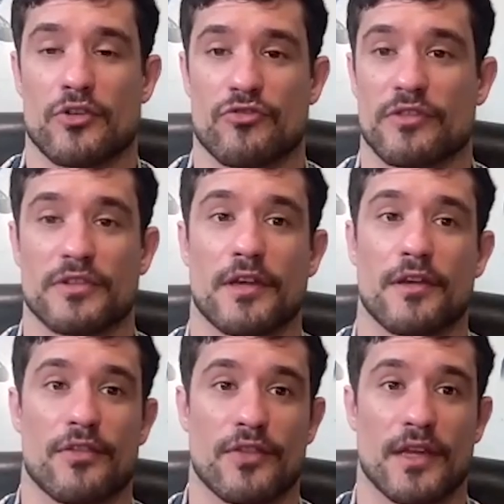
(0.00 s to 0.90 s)

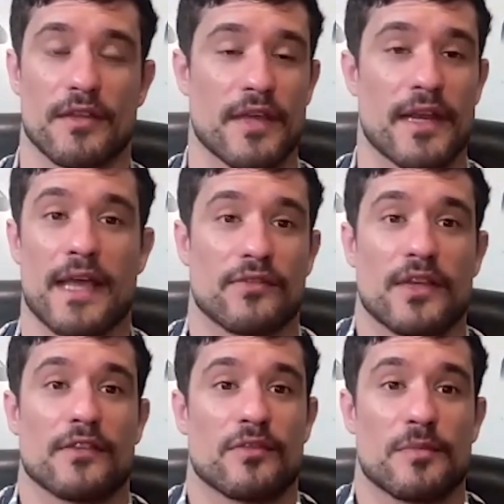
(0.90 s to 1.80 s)
trillion thing that has
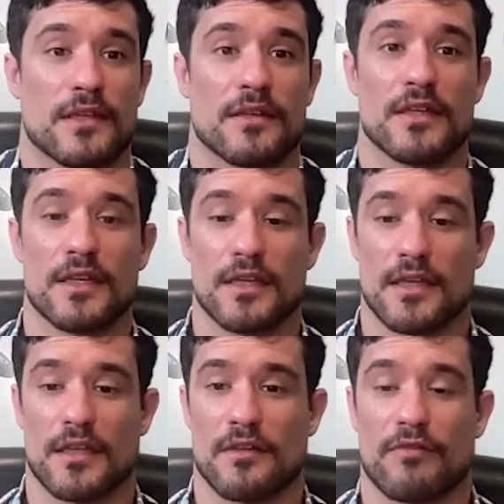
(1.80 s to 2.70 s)
yet to be
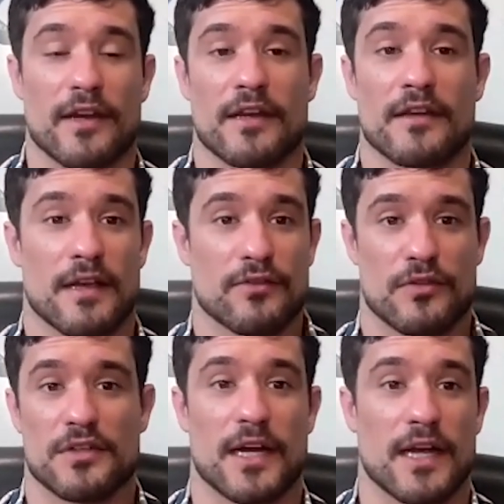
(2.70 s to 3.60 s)
recognized or
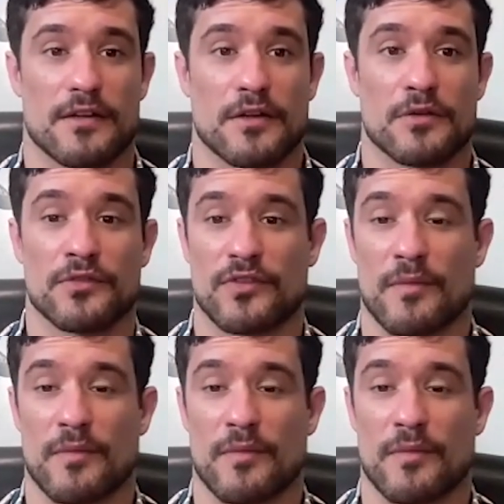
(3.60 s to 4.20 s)
diagnosed.